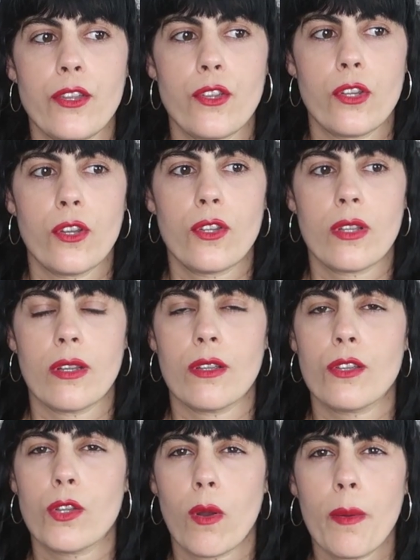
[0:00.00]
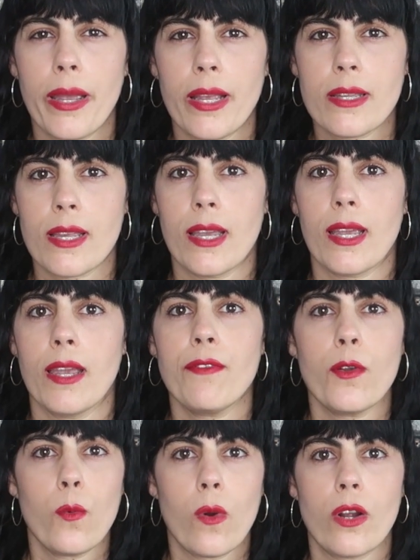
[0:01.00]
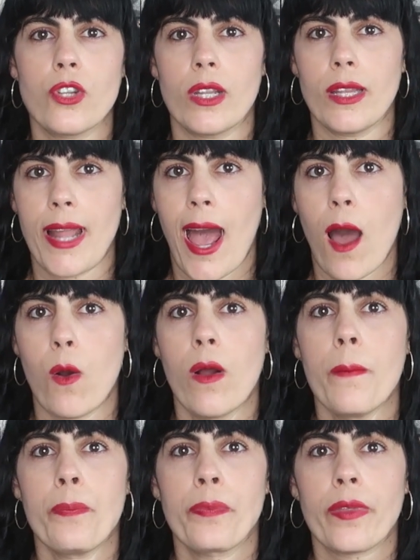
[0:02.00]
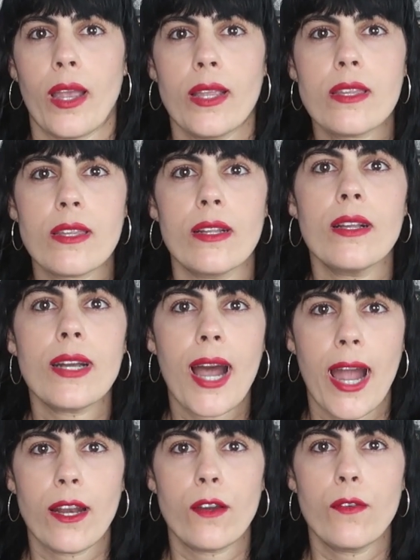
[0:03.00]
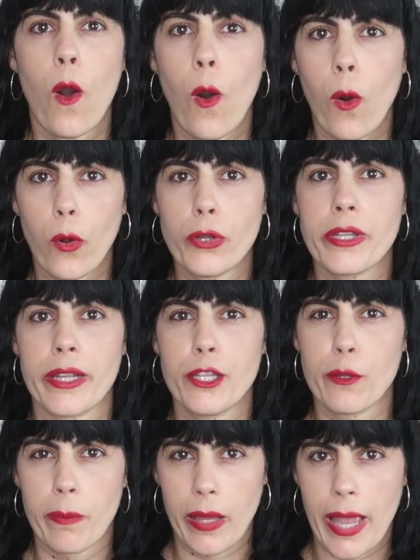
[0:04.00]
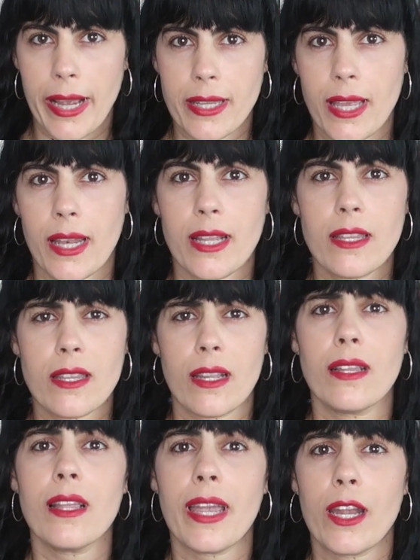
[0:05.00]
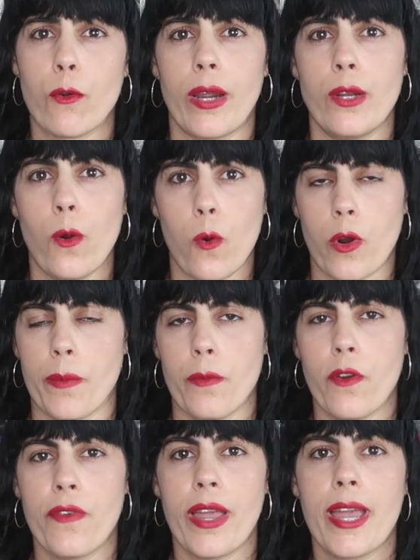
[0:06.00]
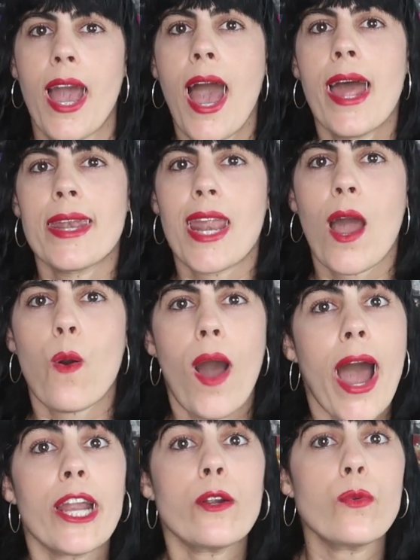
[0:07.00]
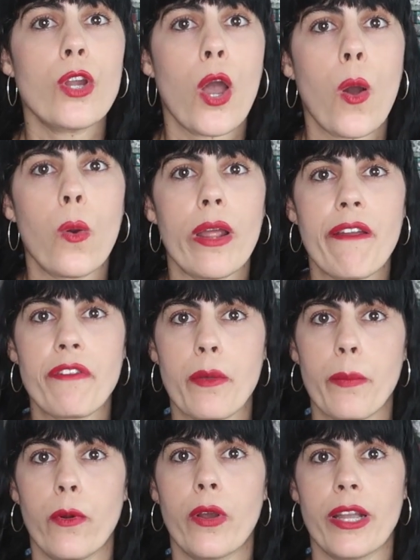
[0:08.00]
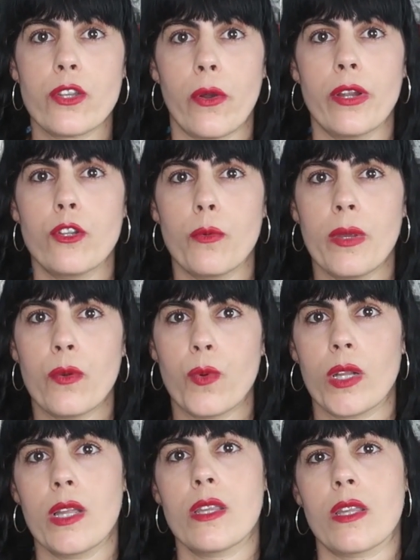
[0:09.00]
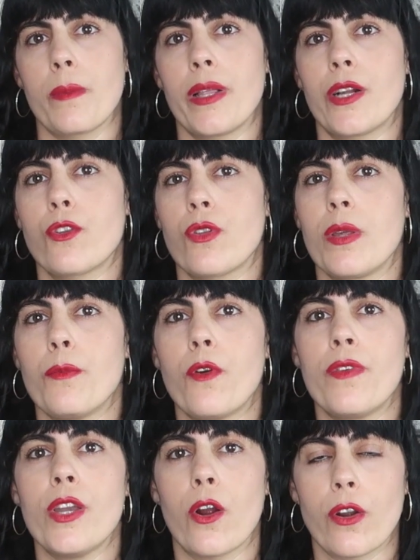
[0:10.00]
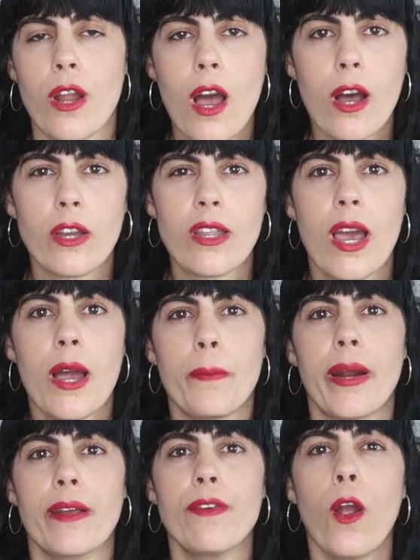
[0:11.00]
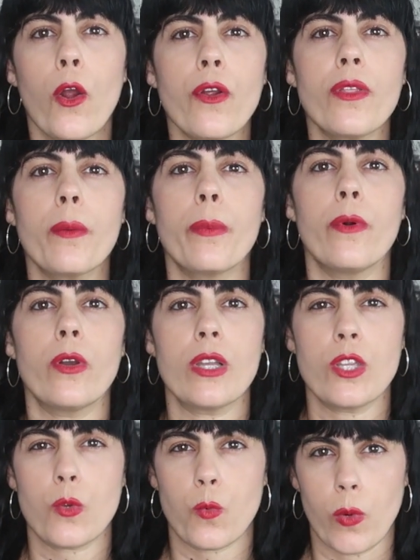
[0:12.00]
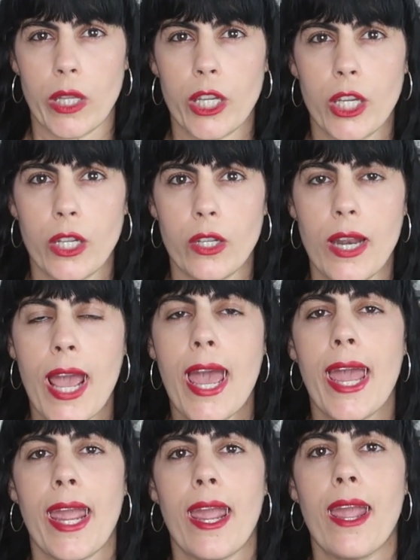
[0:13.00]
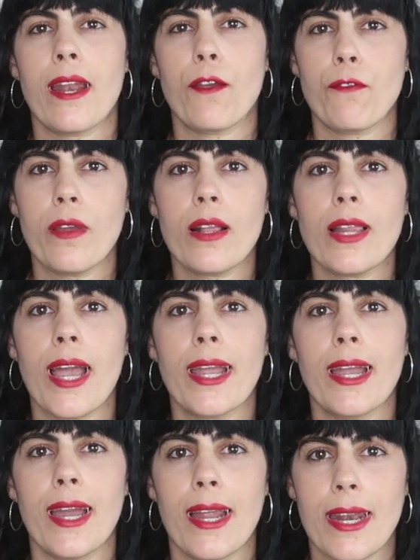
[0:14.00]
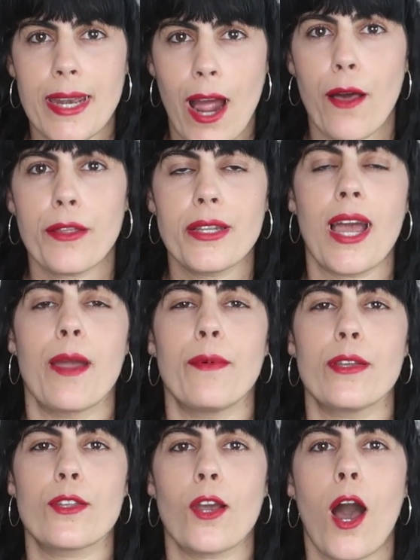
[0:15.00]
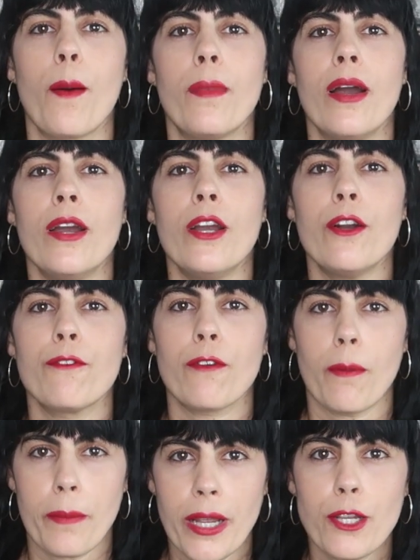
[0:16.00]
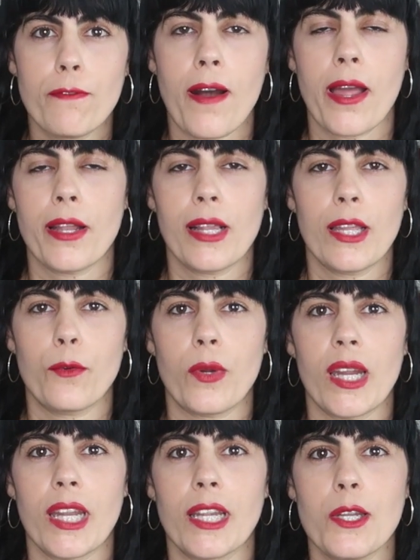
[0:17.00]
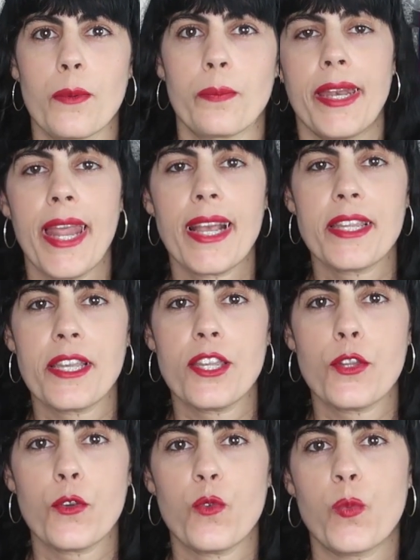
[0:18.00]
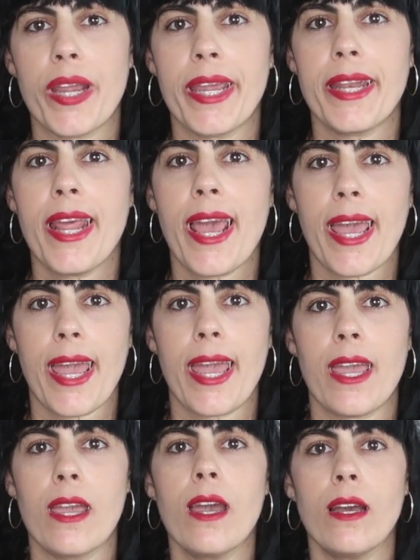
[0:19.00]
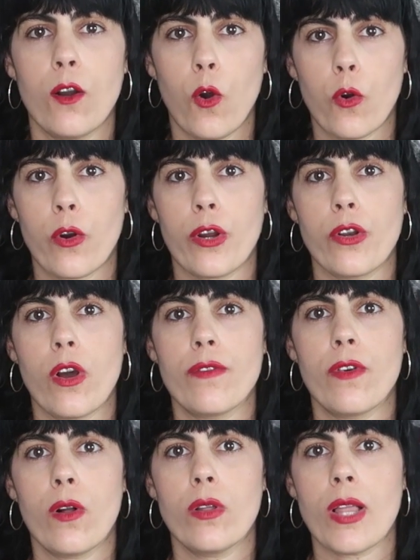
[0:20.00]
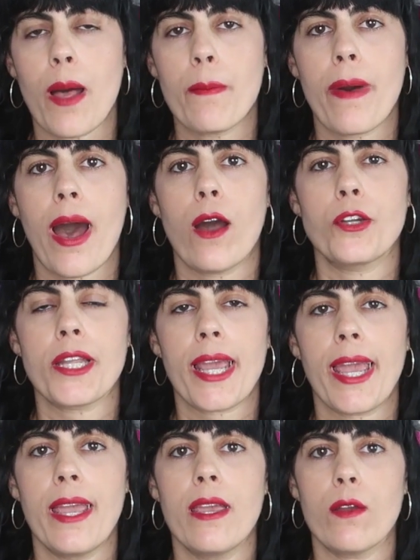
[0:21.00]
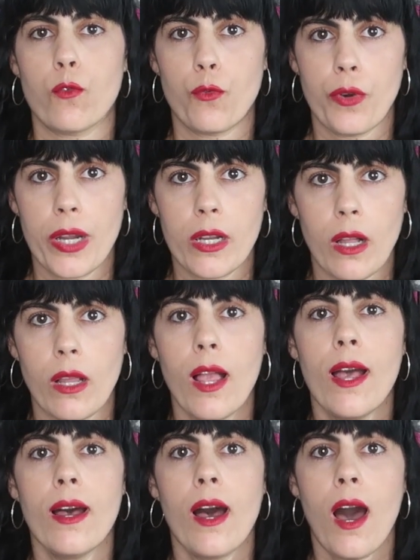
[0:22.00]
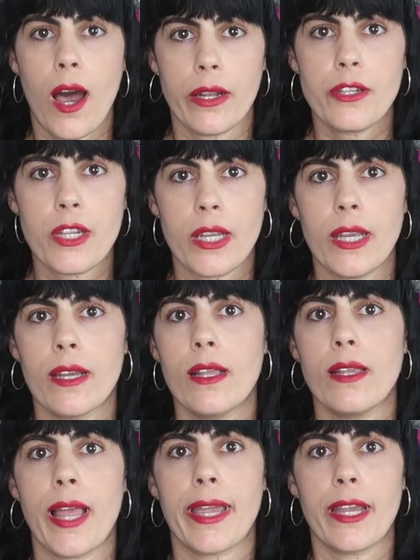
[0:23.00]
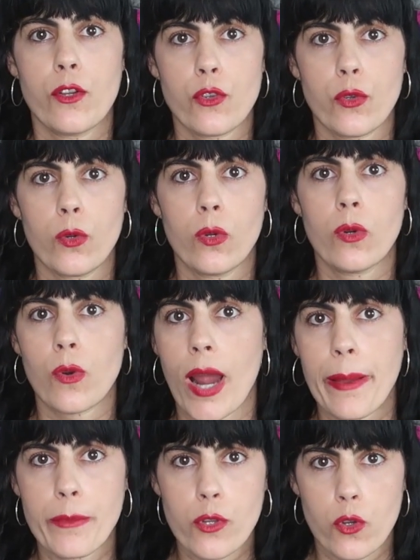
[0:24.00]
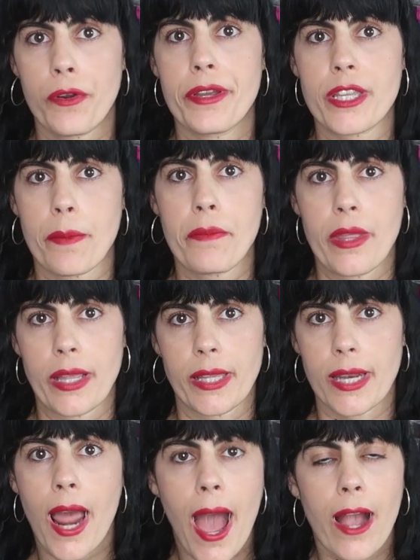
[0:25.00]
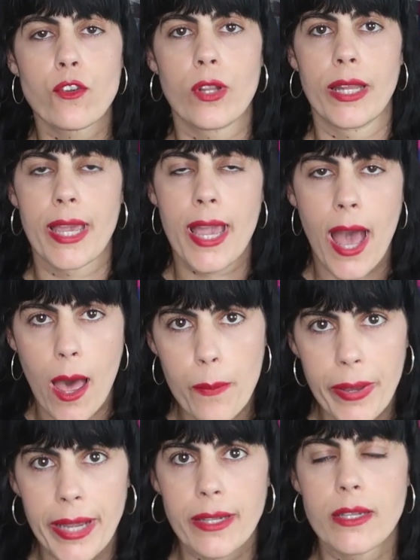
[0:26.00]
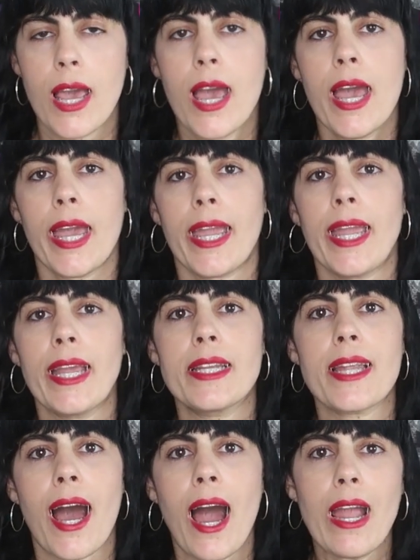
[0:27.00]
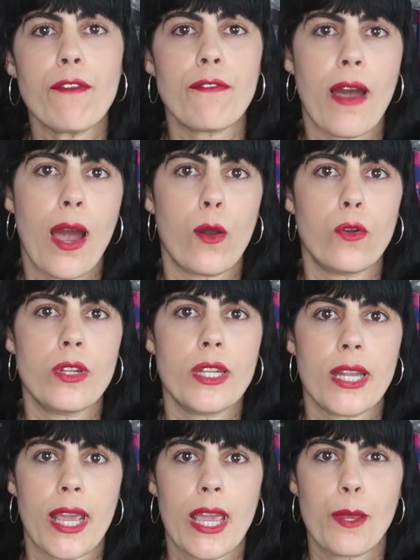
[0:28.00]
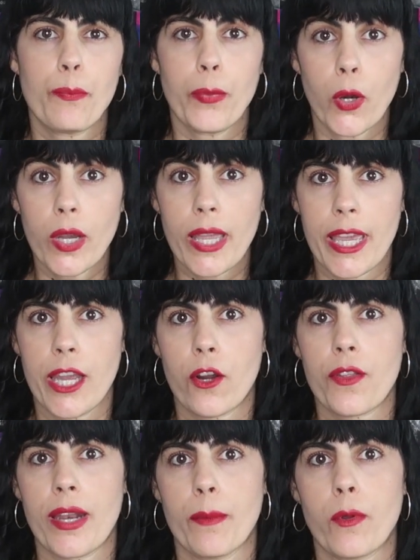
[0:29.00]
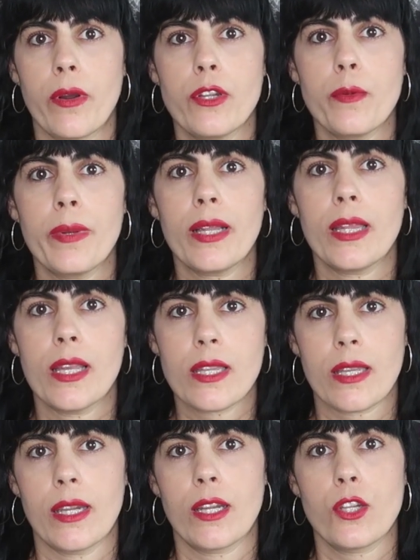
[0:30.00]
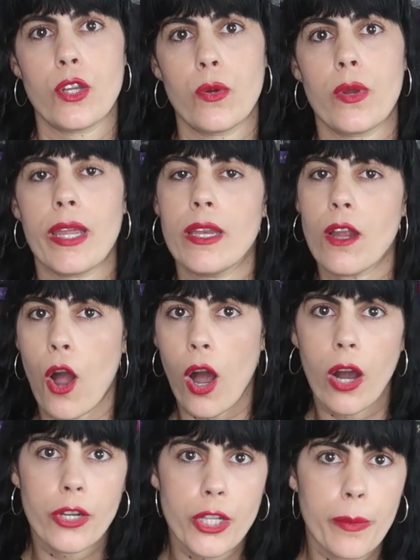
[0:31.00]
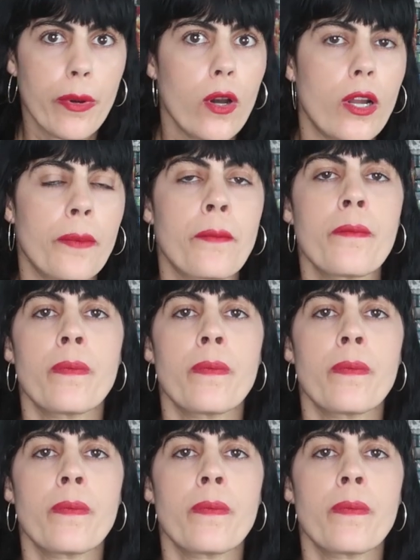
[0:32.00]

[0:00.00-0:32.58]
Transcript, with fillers: is just so amazing. If you watch it now, it still kind of holds its place and it's still a great horror movie. Now, I don't know if the book is going to be really similar to the movie or not, but I've heard the book is really good and I feel like now the time has come for me to finally read it. Next is to read a horror novel about a real hunting like a true crime story something that actually happened and I found a book here that I'm going to be listening to in audiobook